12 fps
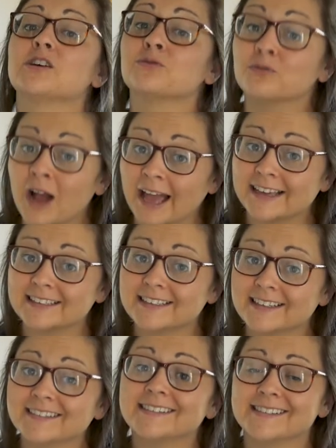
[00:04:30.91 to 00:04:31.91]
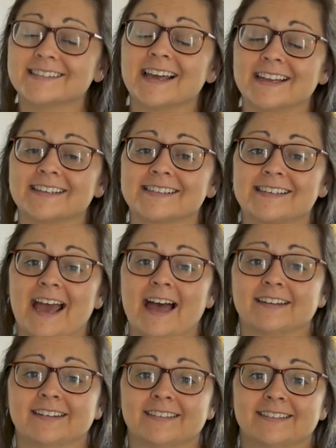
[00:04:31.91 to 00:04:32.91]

Right, said his dad.